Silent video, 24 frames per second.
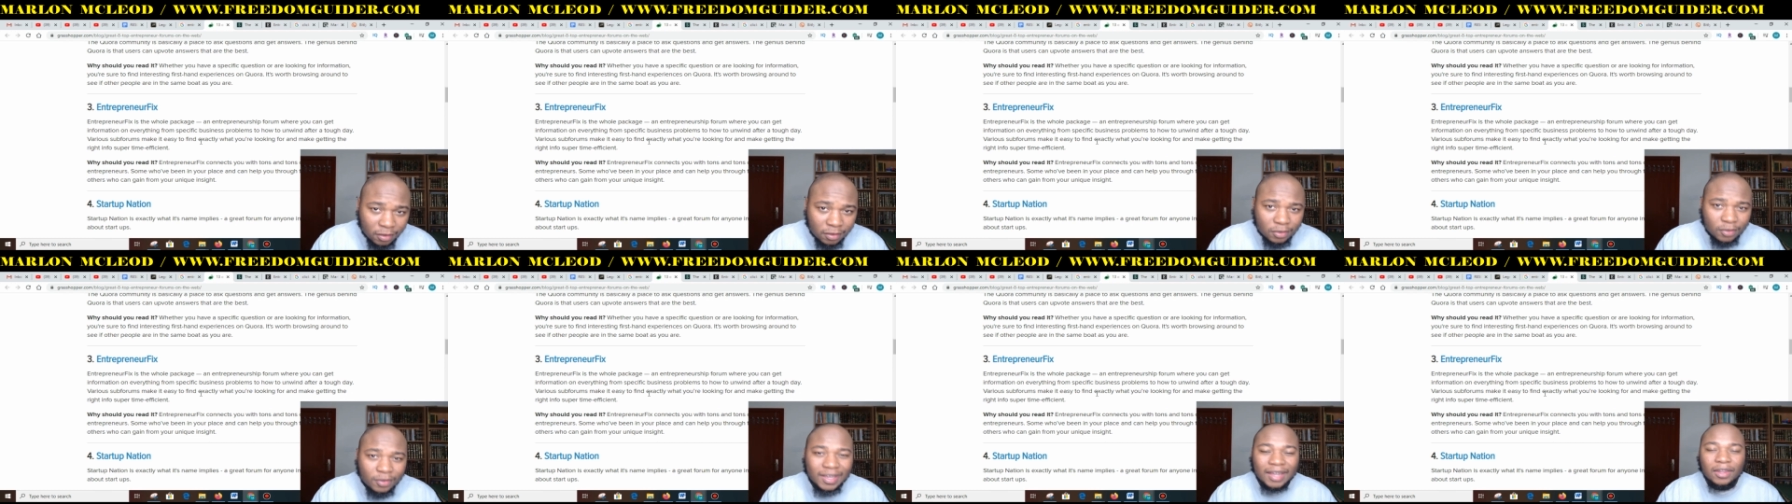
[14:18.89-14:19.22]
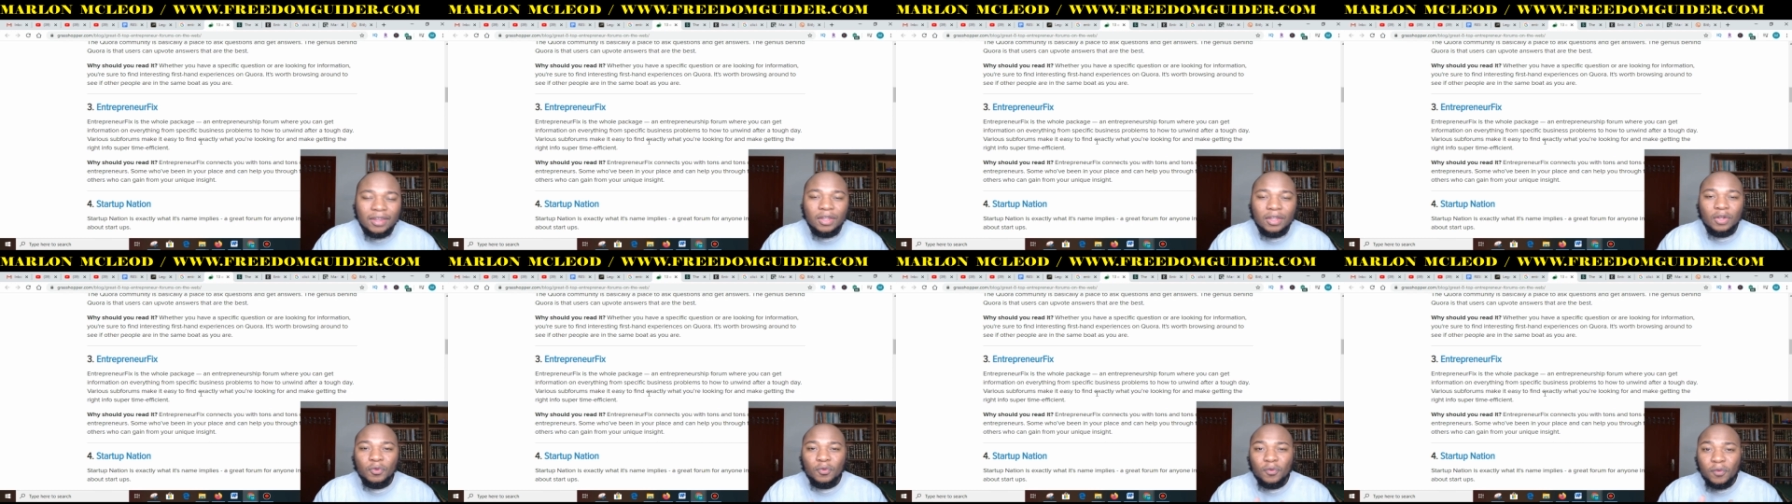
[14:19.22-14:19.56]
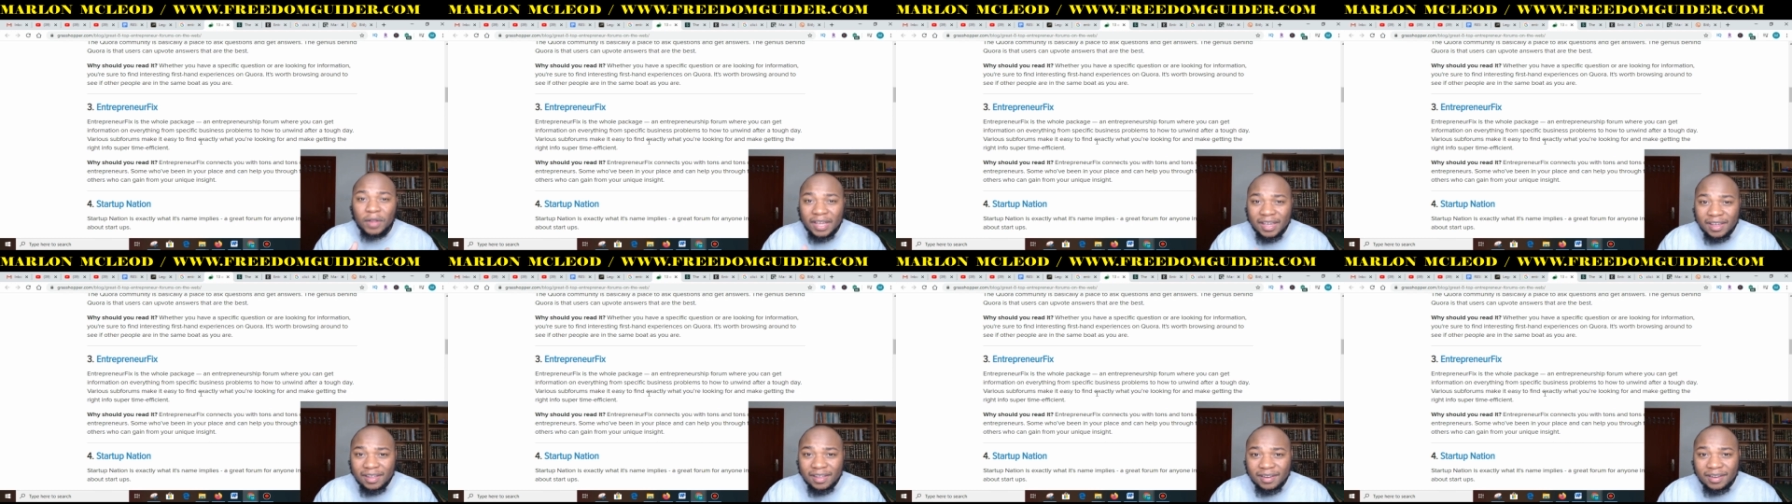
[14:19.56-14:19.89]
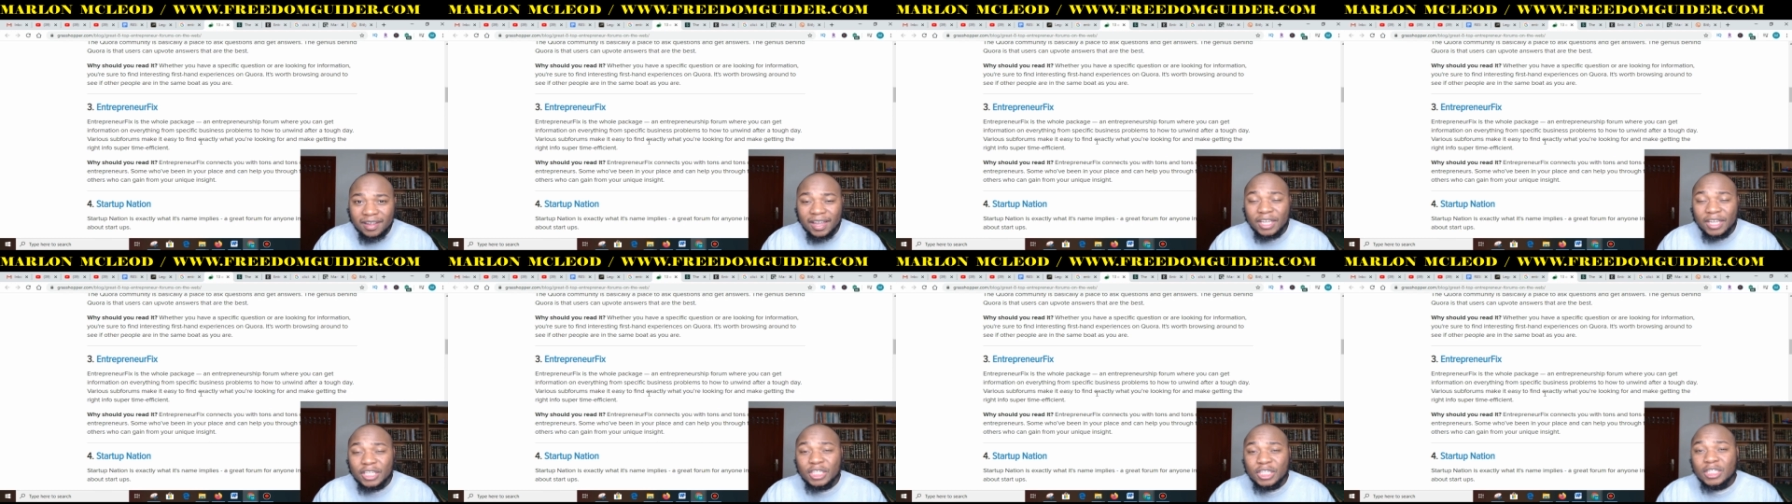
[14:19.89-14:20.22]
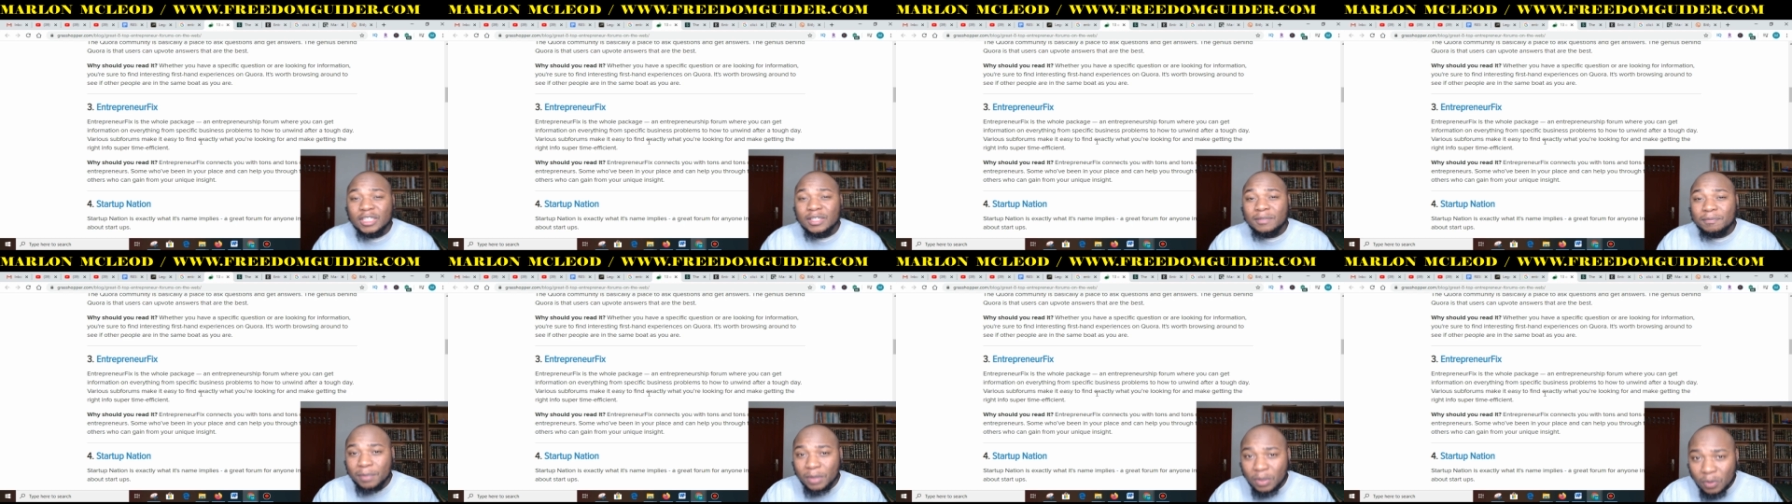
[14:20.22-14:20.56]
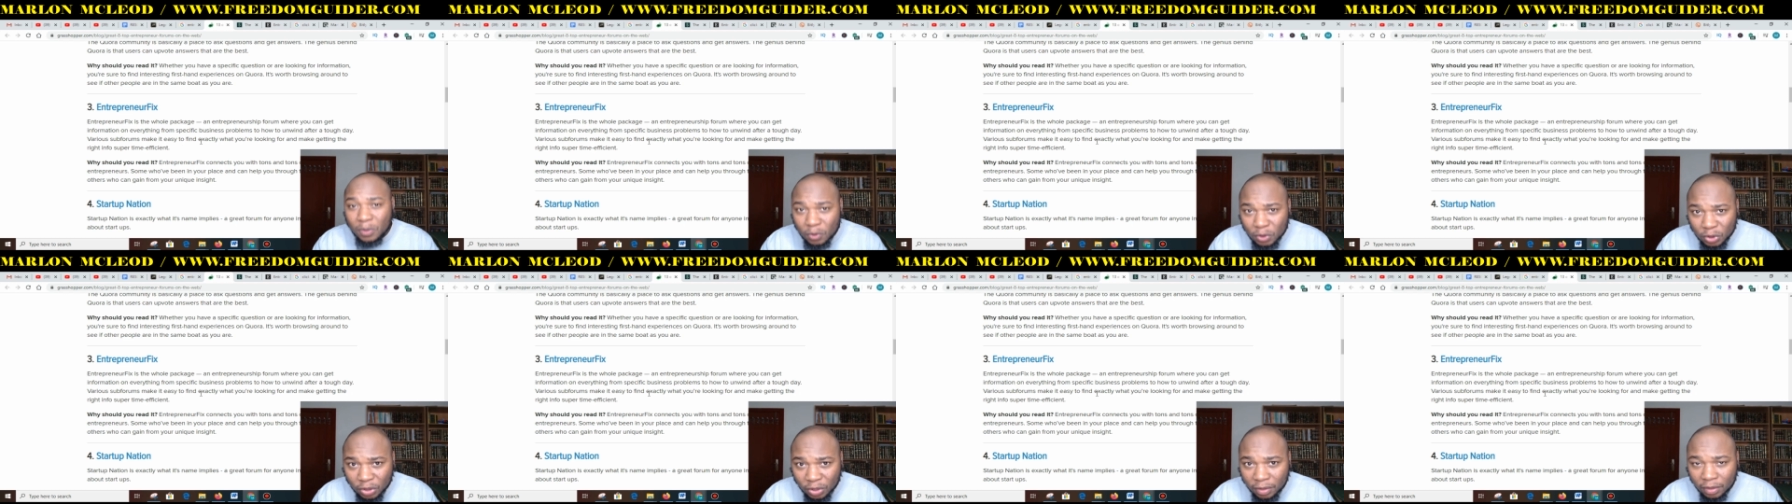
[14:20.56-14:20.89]
to get the real
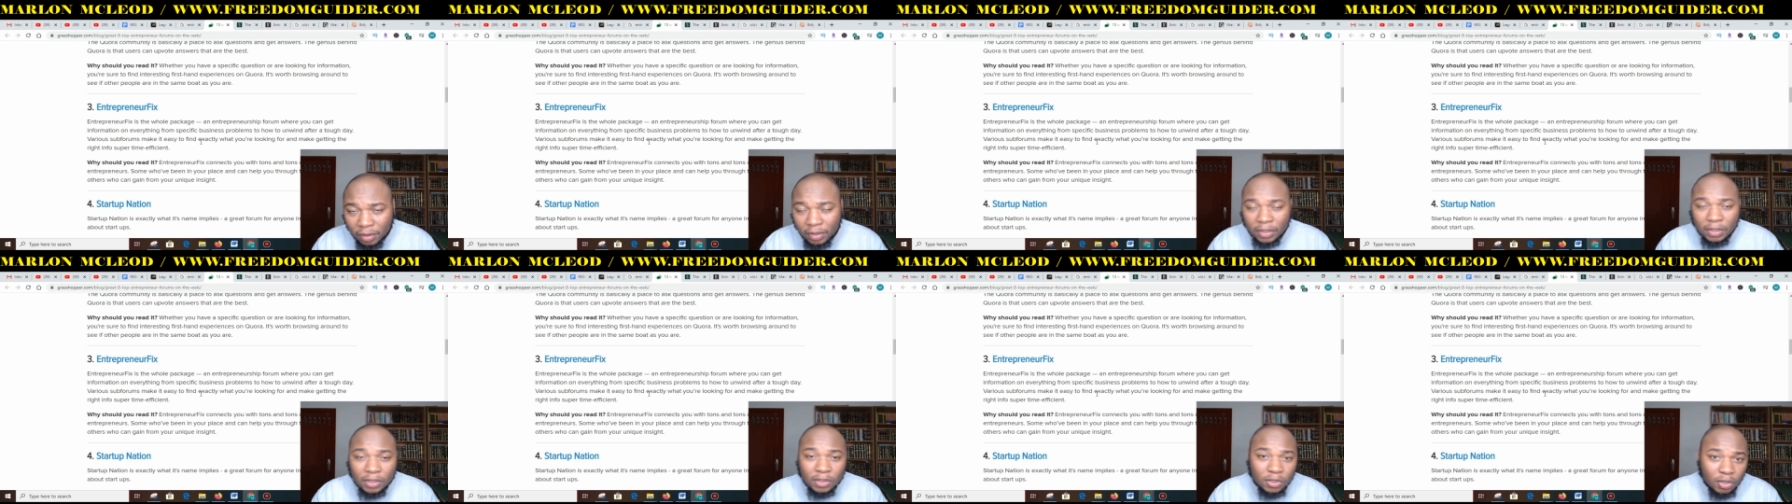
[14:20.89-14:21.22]
exposure